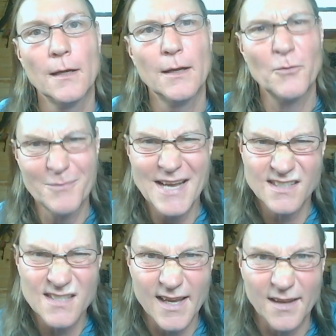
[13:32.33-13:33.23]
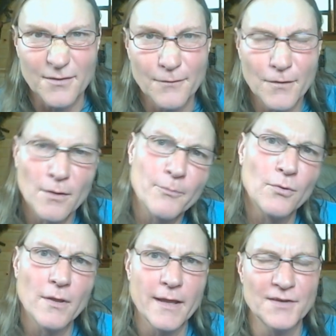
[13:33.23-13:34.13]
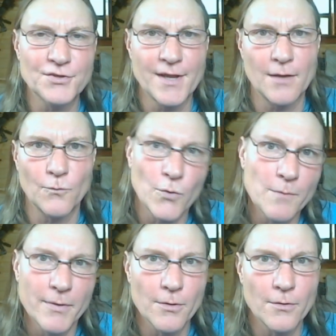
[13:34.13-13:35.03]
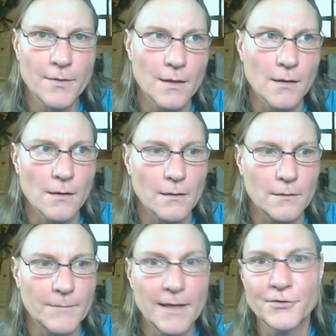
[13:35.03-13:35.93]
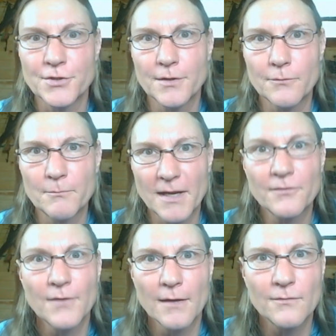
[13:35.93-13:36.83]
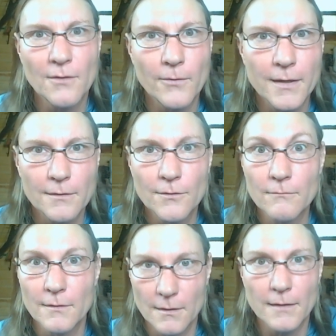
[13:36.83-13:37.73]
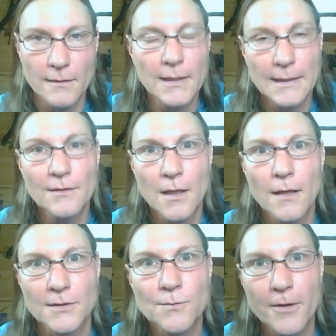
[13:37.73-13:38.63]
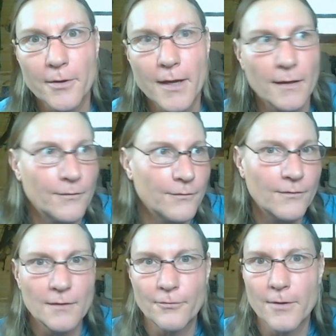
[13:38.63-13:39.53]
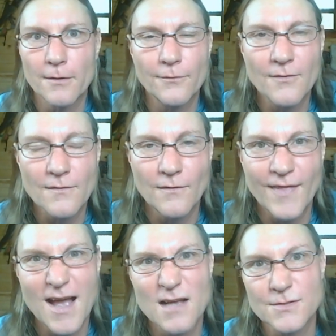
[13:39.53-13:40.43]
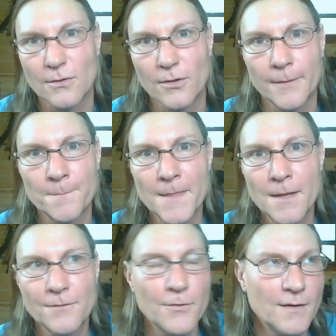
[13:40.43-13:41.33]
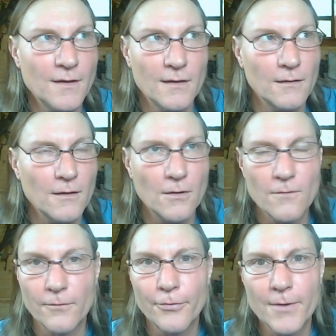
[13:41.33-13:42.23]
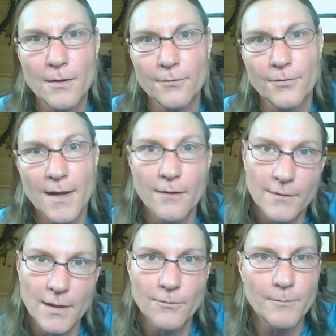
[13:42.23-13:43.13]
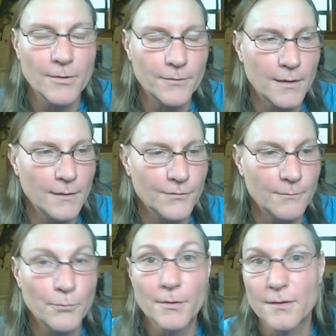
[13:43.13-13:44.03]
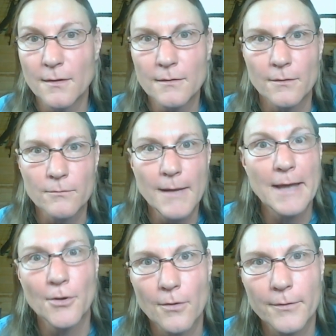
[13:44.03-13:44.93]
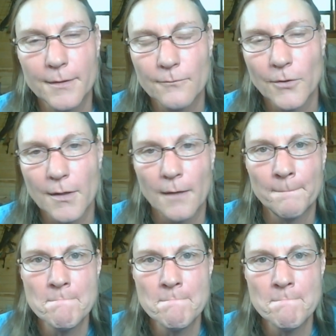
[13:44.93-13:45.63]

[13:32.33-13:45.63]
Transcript: It would make sense if you're going to pull the engine out and rebuild the um, engine, it would make sense to go ahead and get the clutch while you're at it because it's got 360,000 on it. So he did it a little over 300,000. He rebuilt the engine, put a you know header on it and whatnot.